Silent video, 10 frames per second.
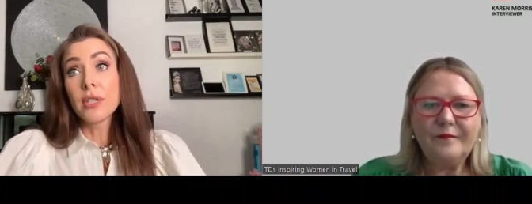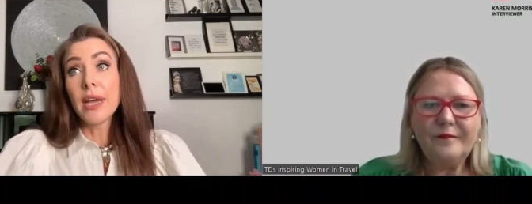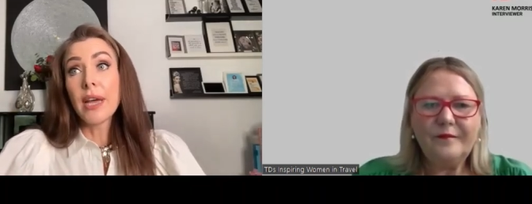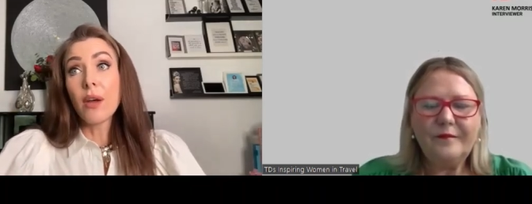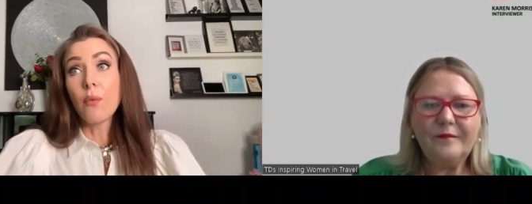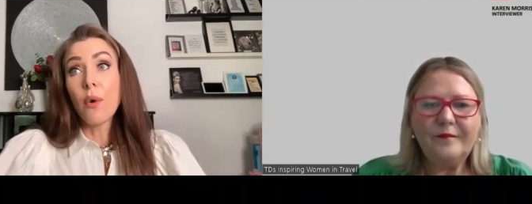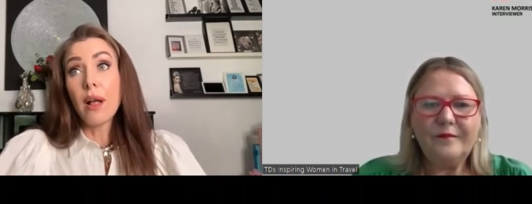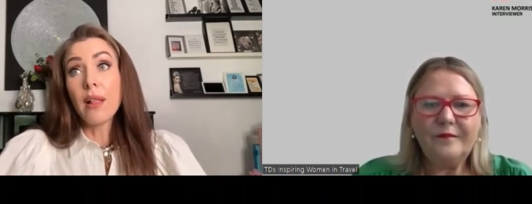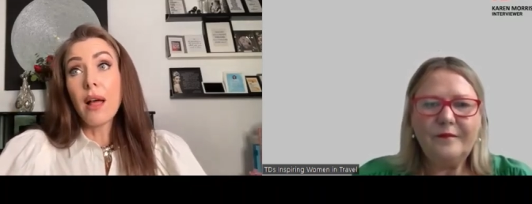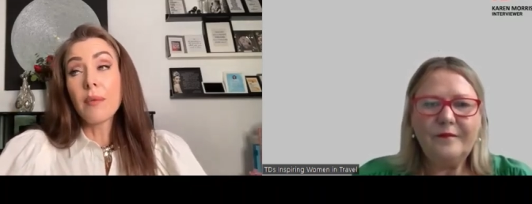Speaker 1: say,
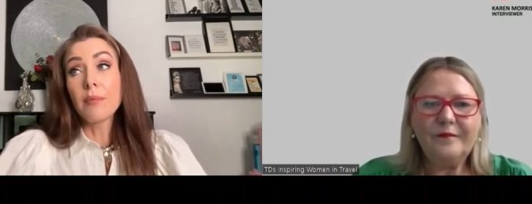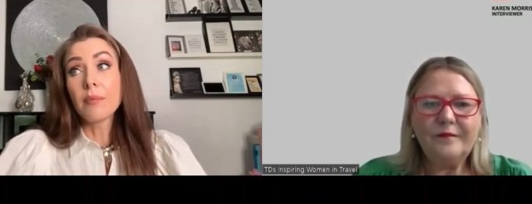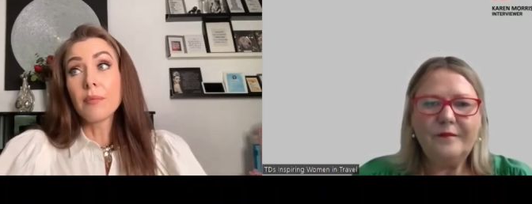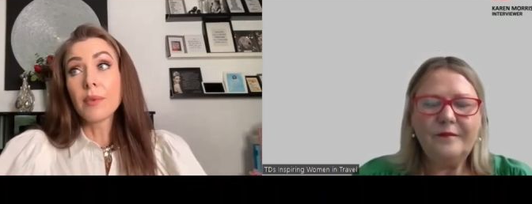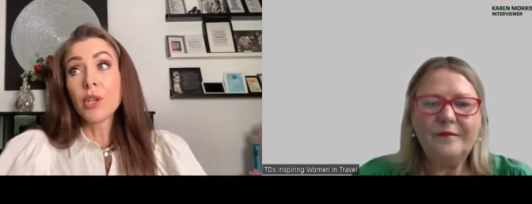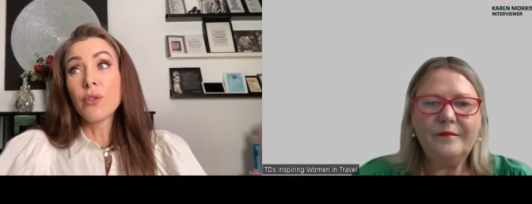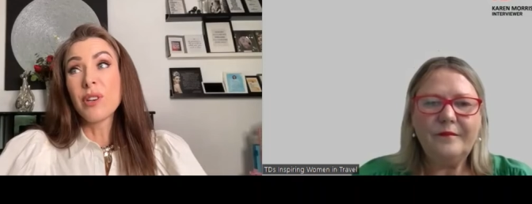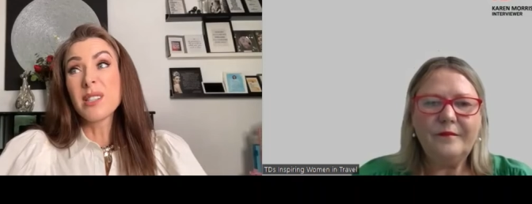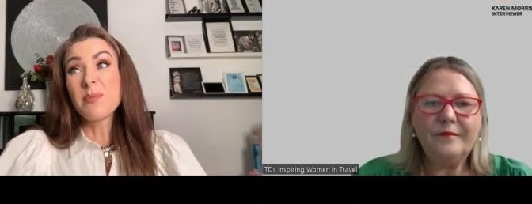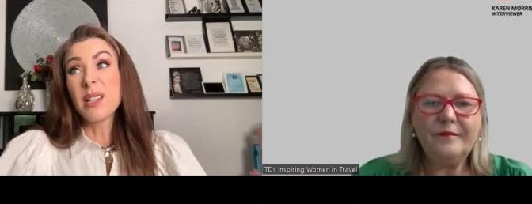well, I'm
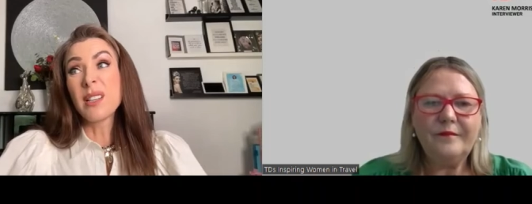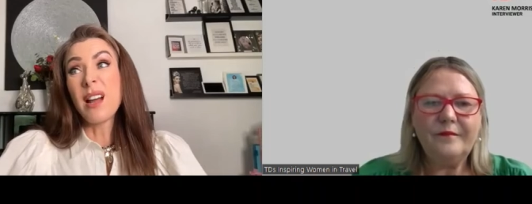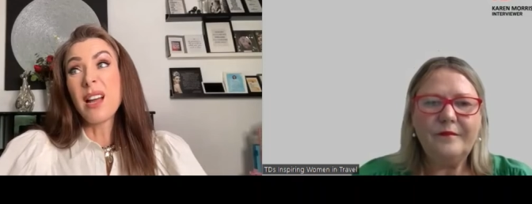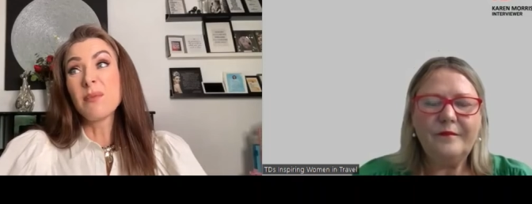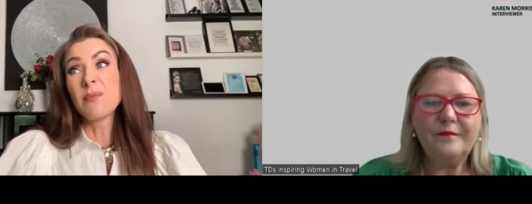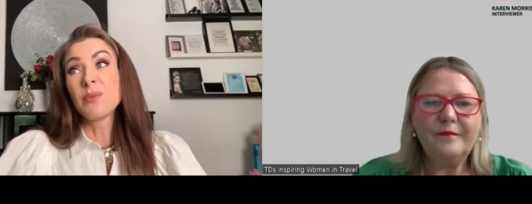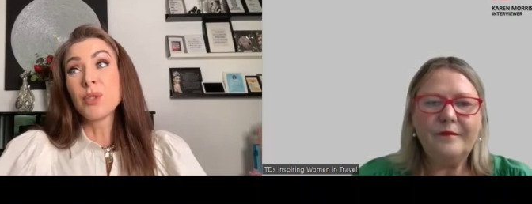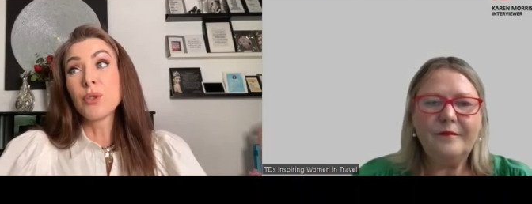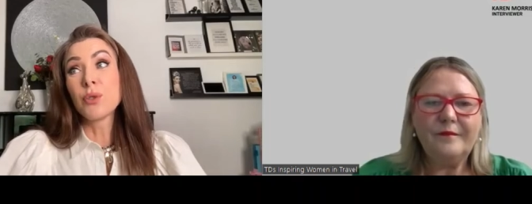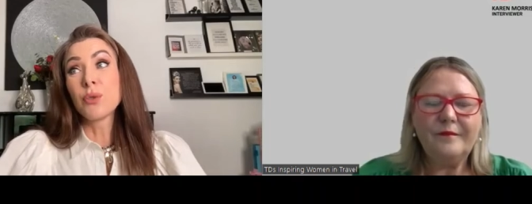curious, but I'm
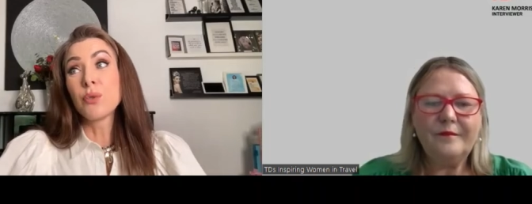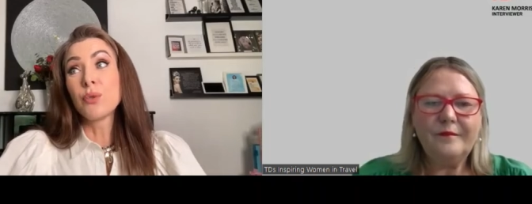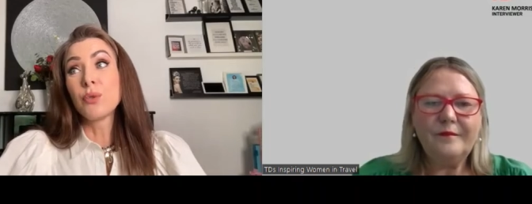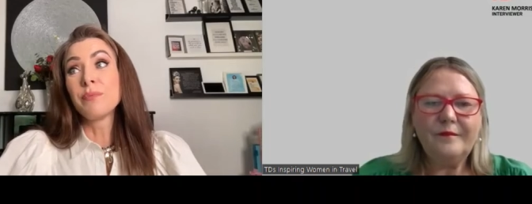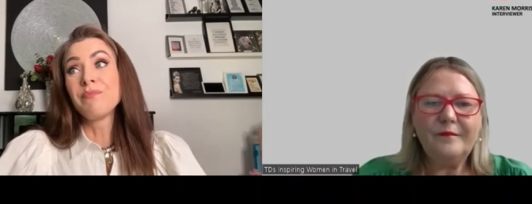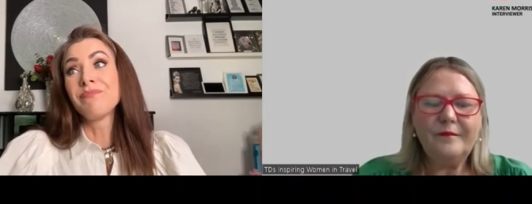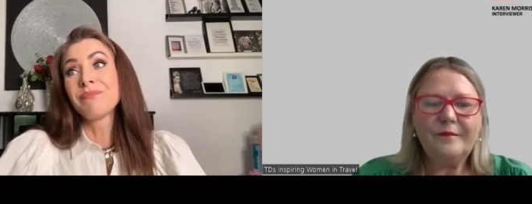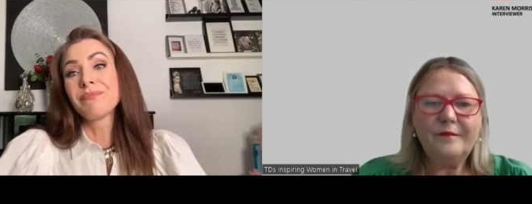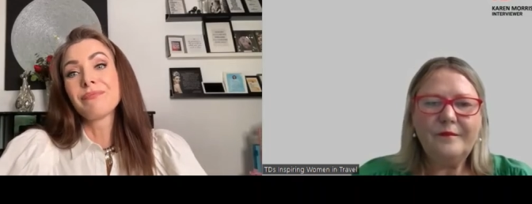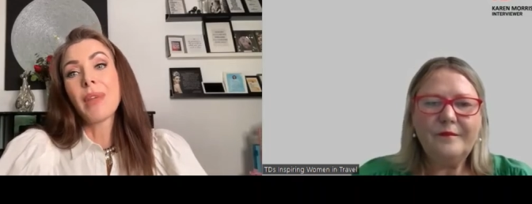too,
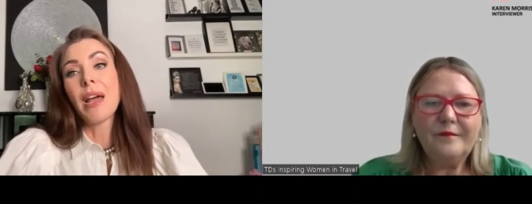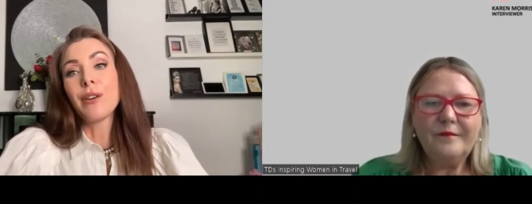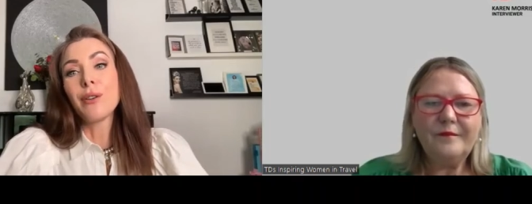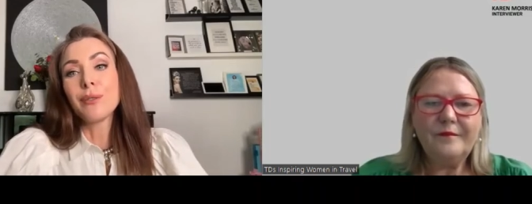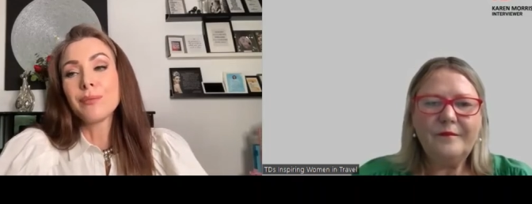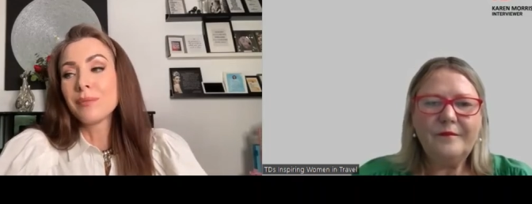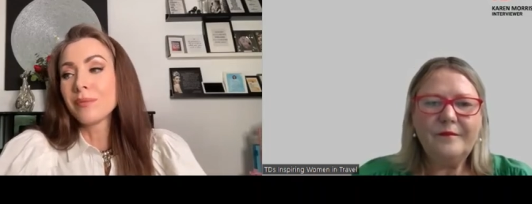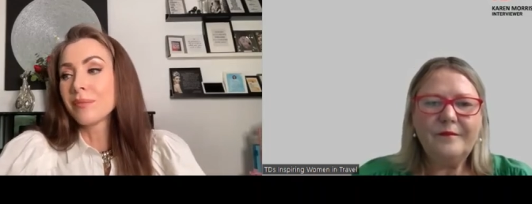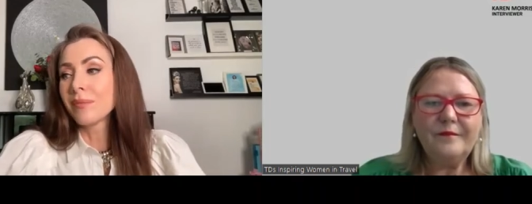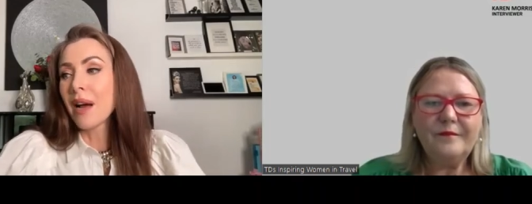I don't know,
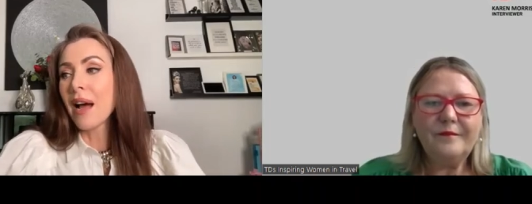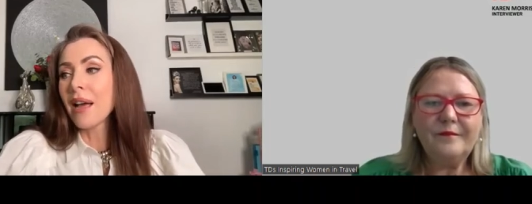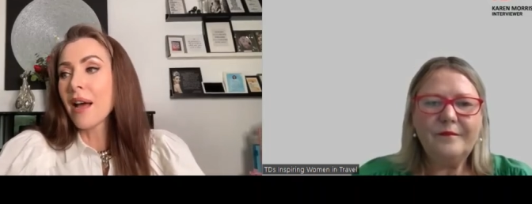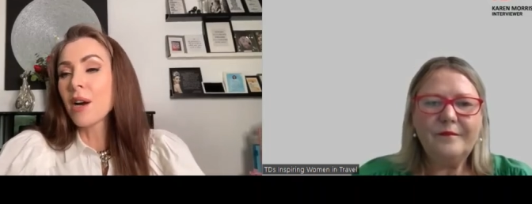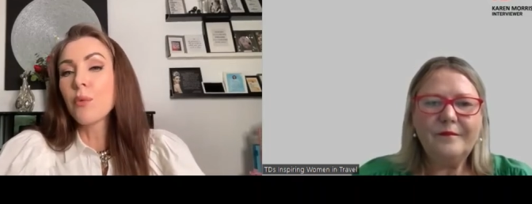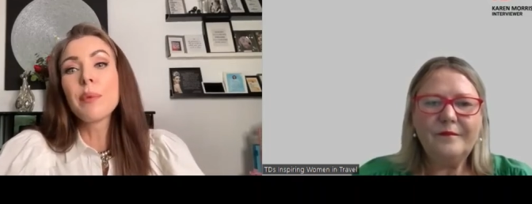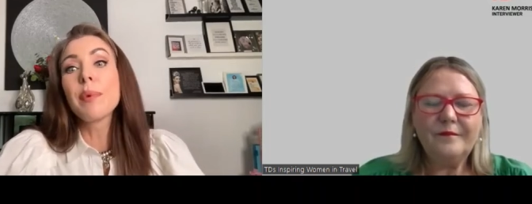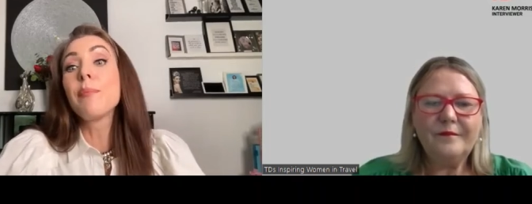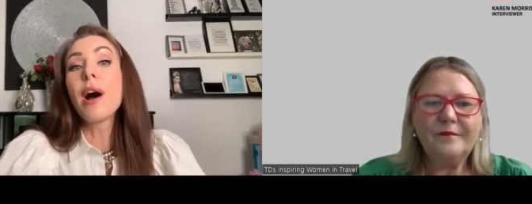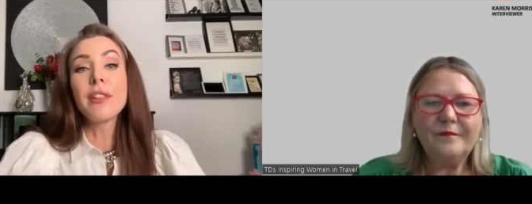I, I don't want to
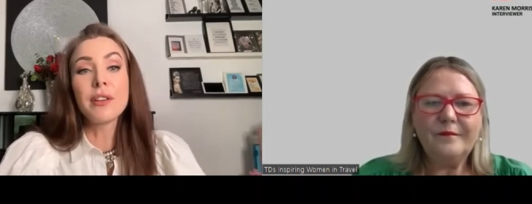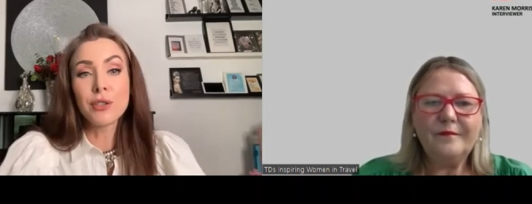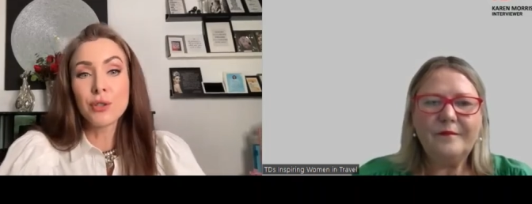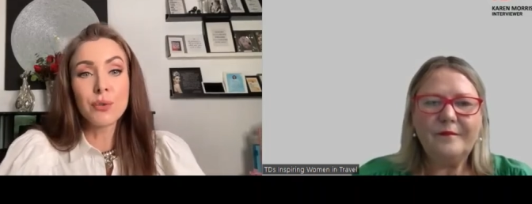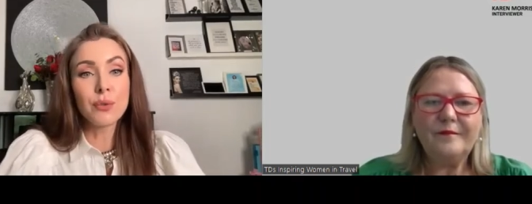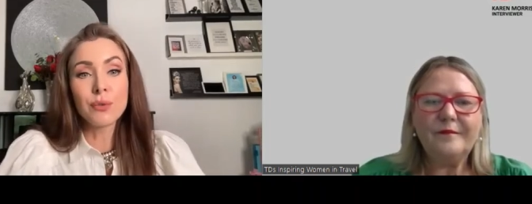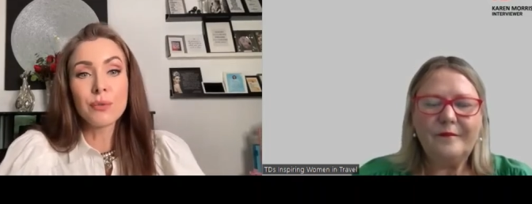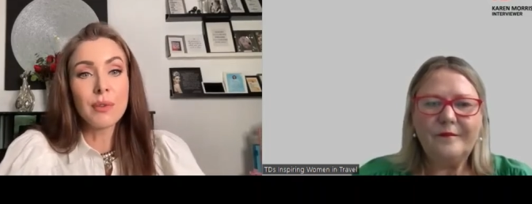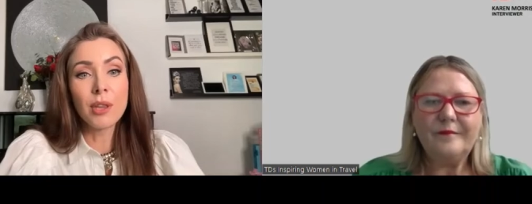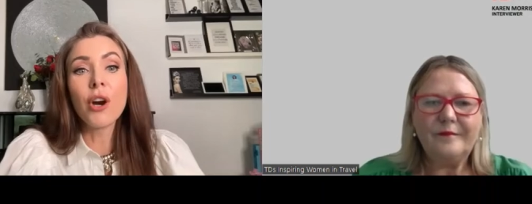be bothered to
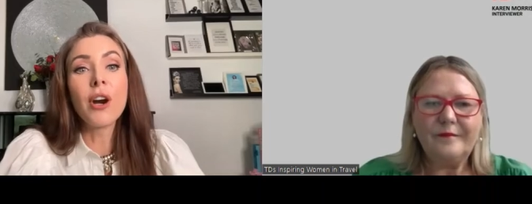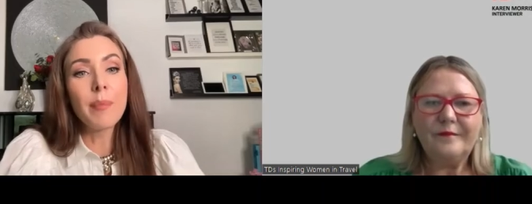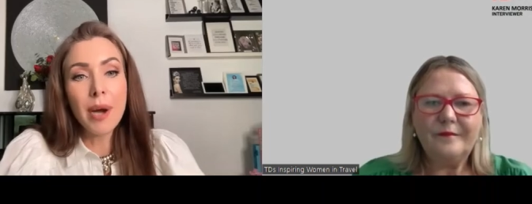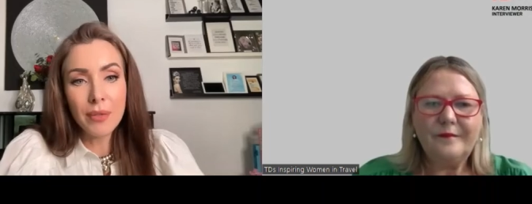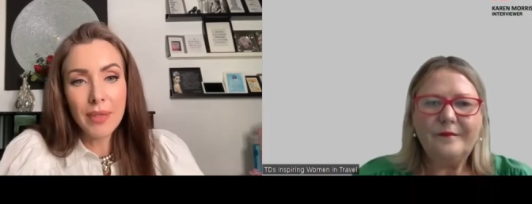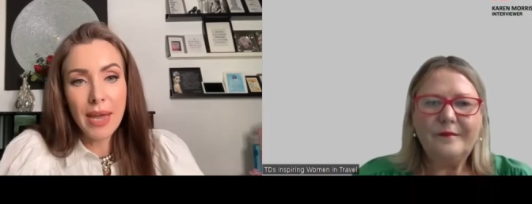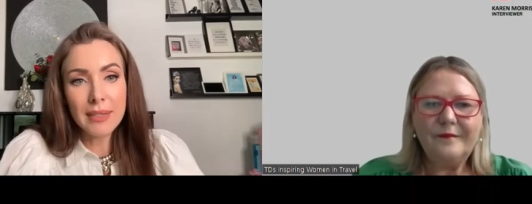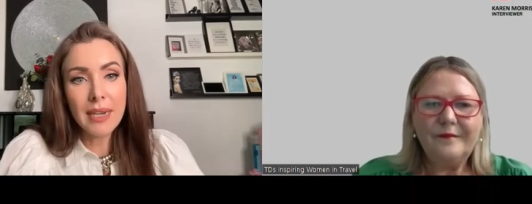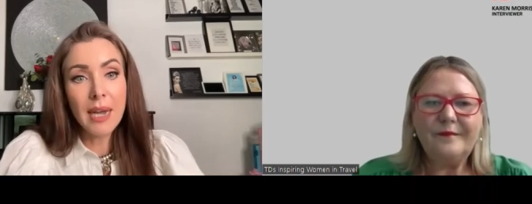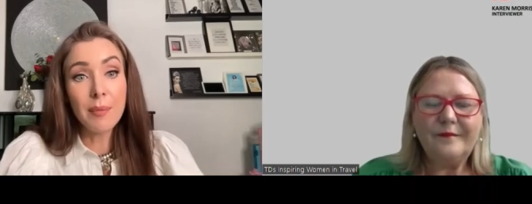learn about that.